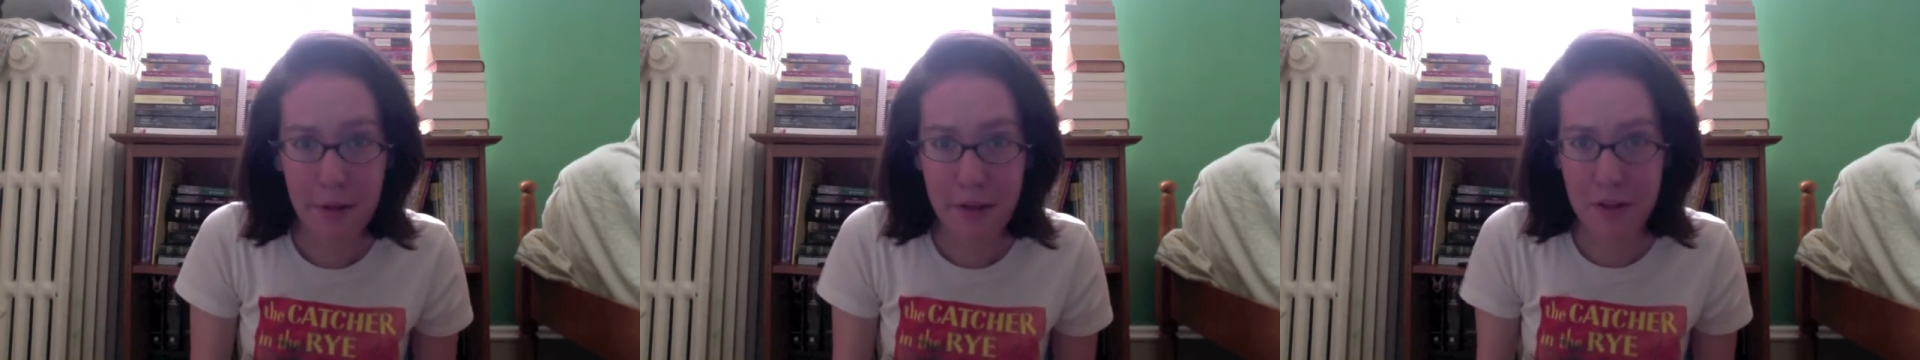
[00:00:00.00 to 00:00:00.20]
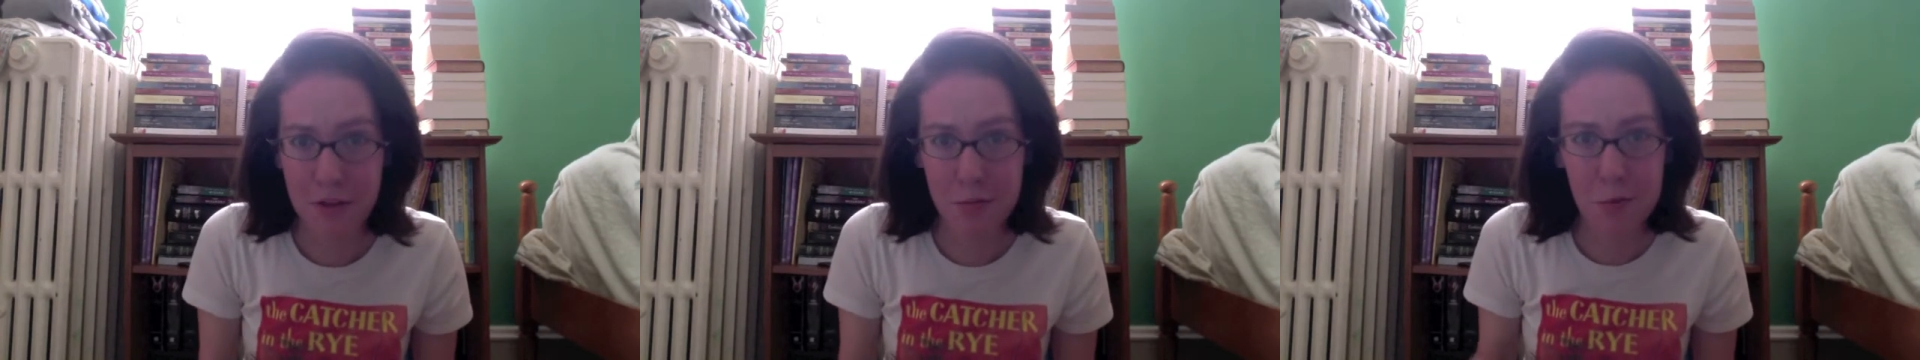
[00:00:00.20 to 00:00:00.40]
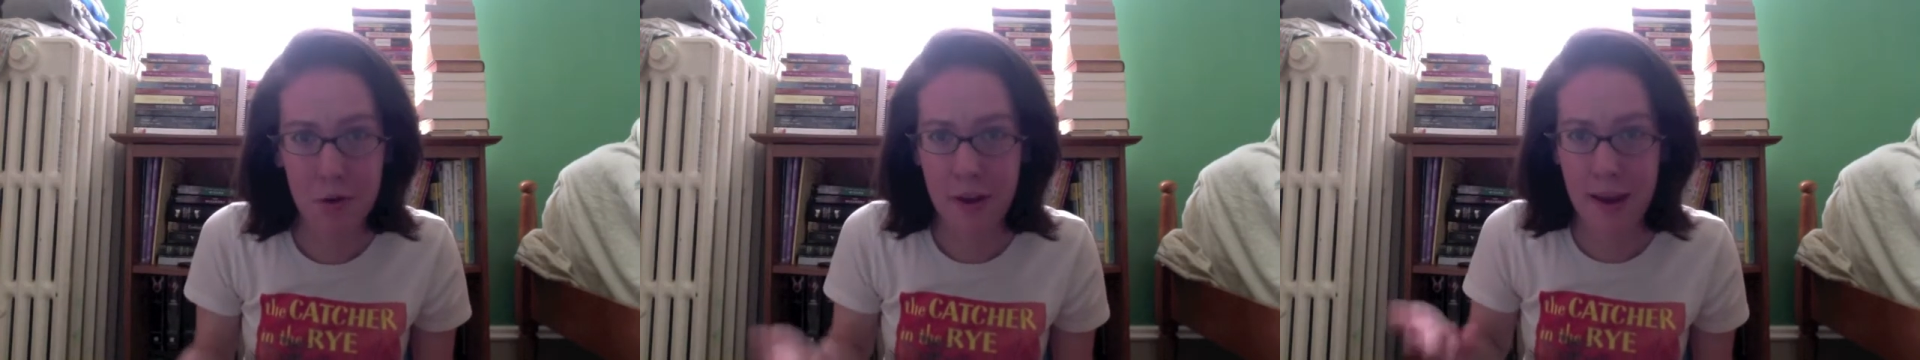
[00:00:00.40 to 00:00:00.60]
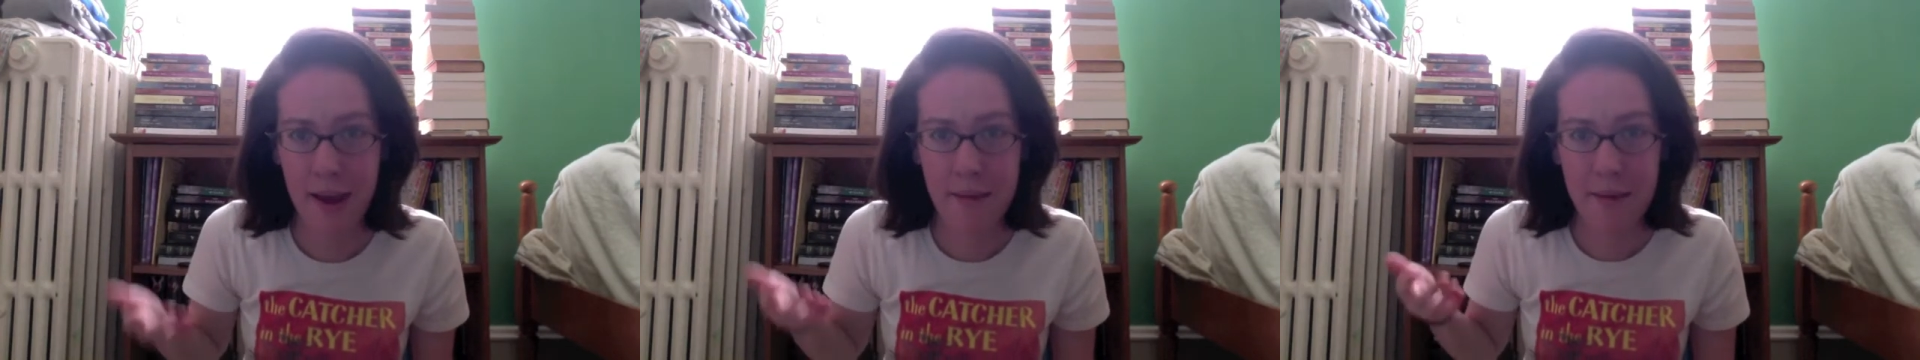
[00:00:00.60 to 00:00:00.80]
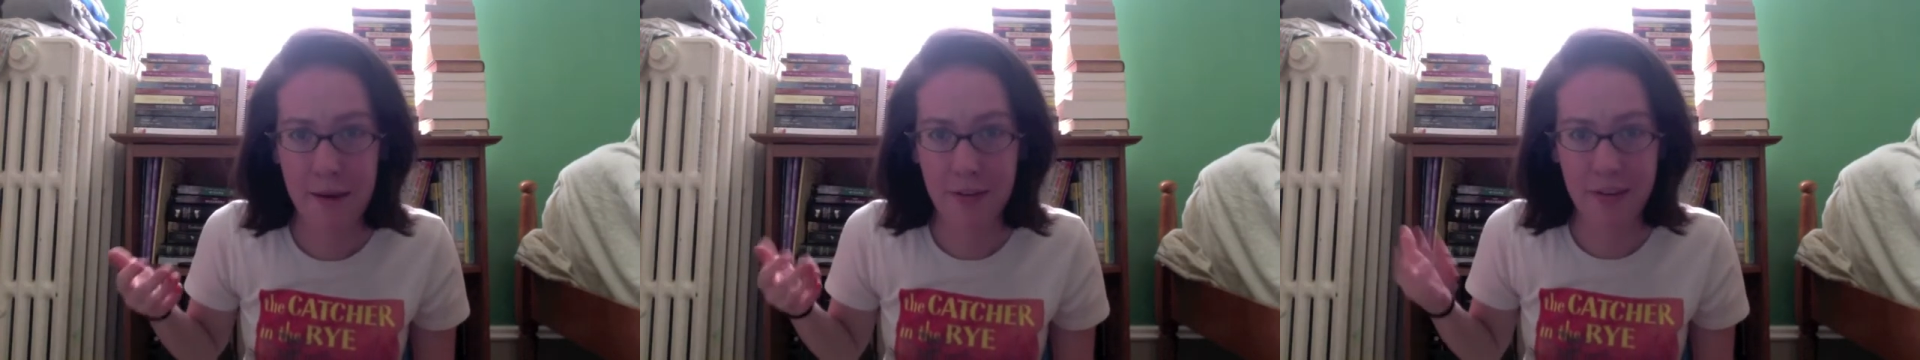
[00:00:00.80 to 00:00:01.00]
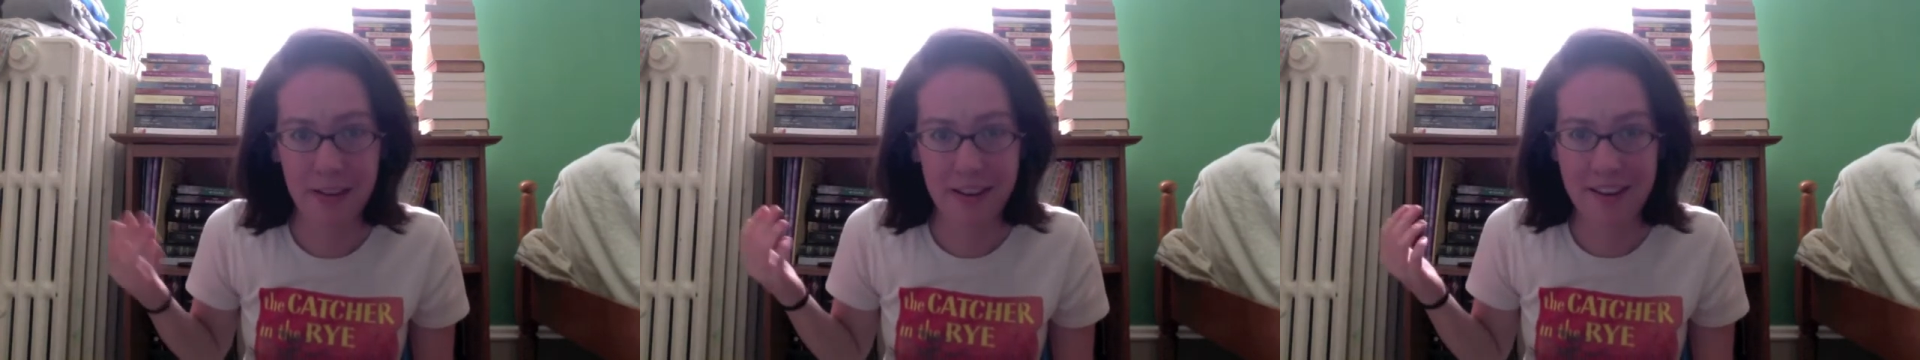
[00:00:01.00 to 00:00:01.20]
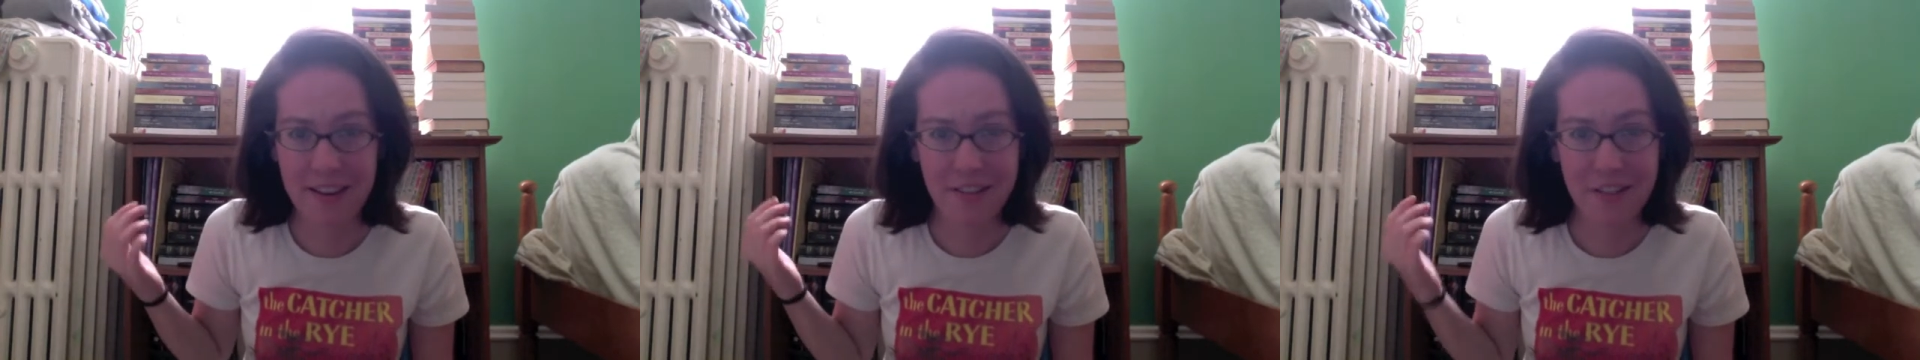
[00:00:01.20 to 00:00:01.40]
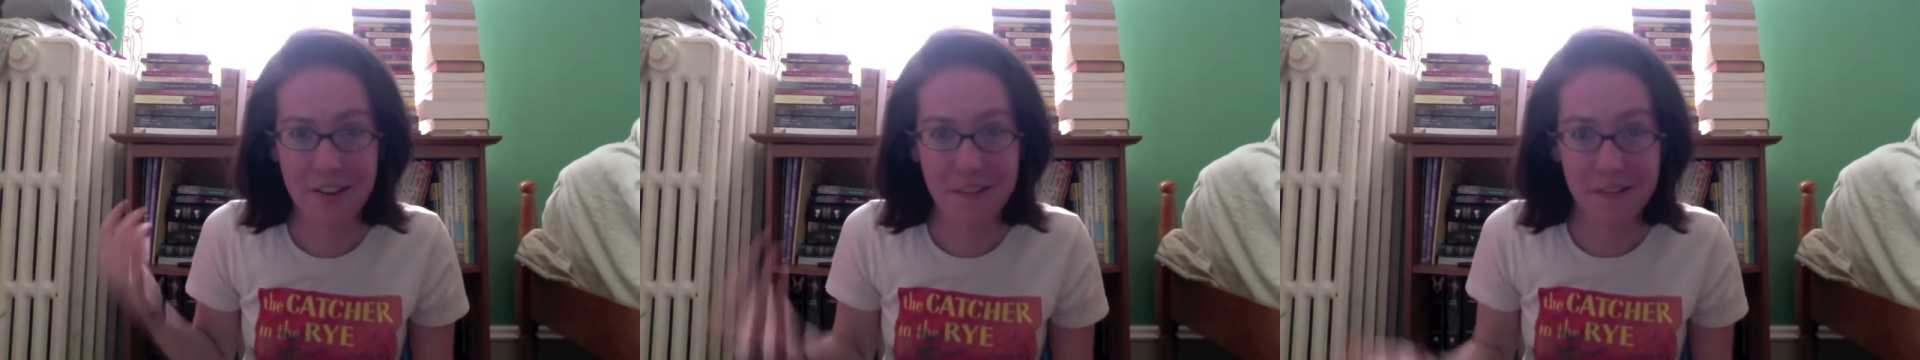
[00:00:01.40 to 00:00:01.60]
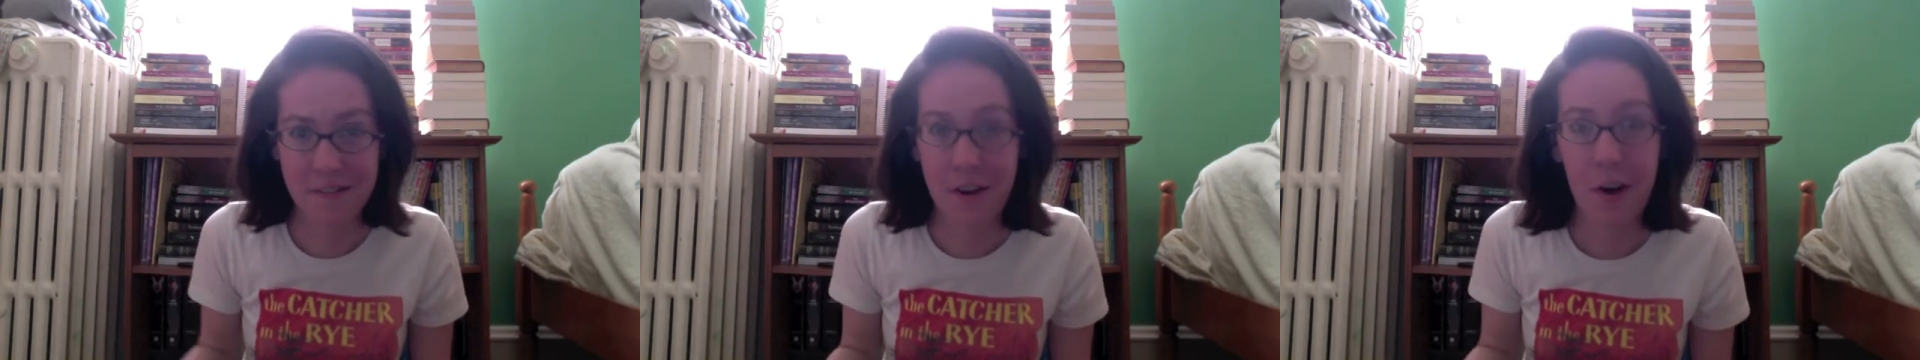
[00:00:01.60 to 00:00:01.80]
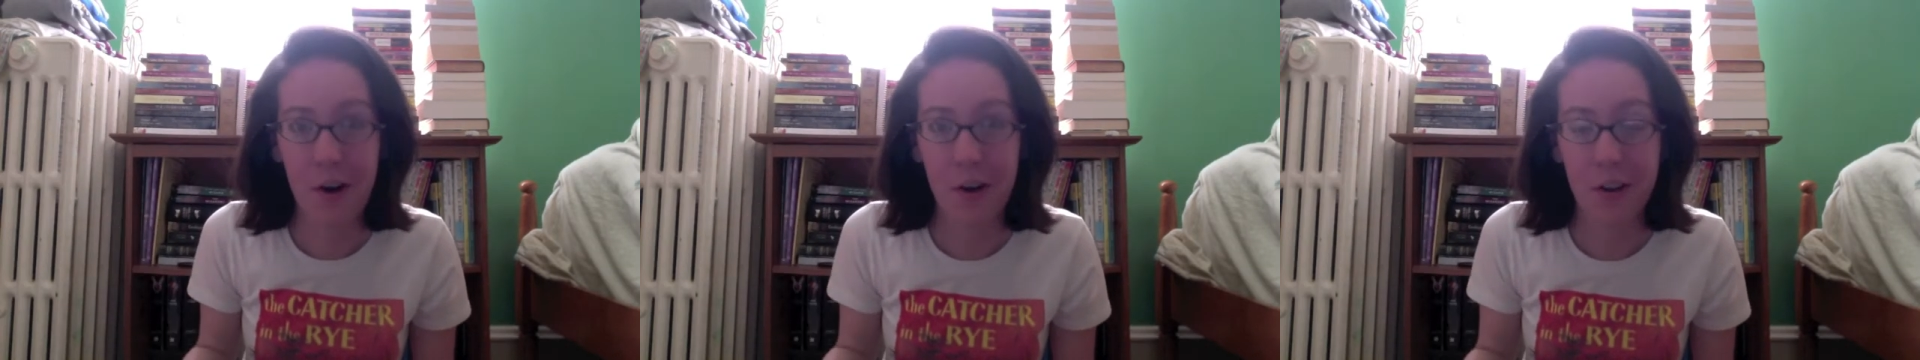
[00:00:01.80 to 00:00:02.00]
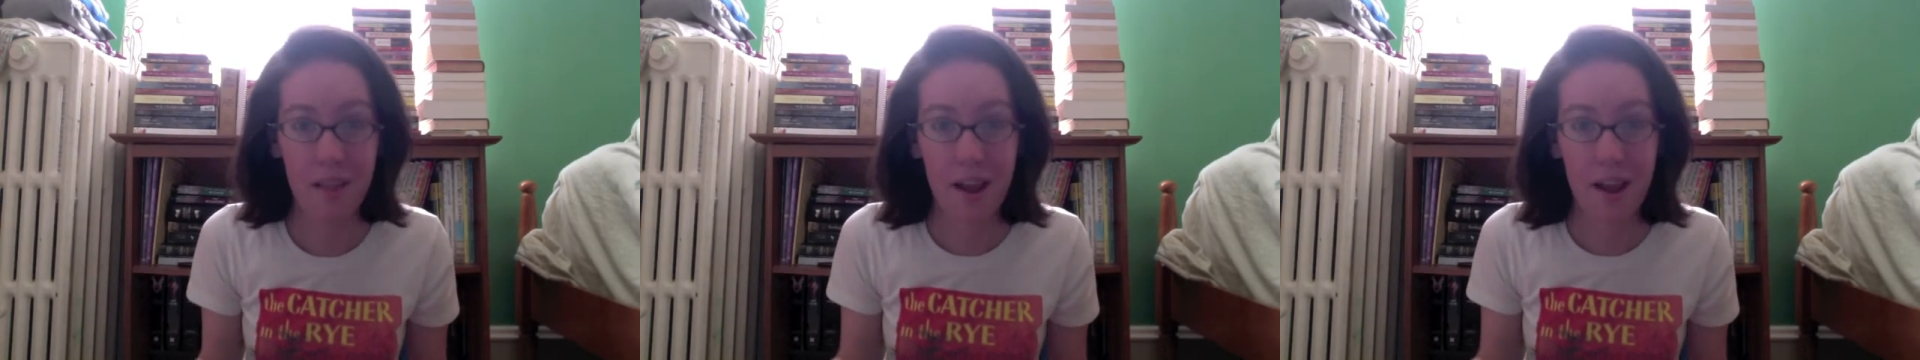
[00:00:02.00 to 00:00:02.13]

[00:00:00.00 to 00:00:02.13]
that this book came out like in the fall.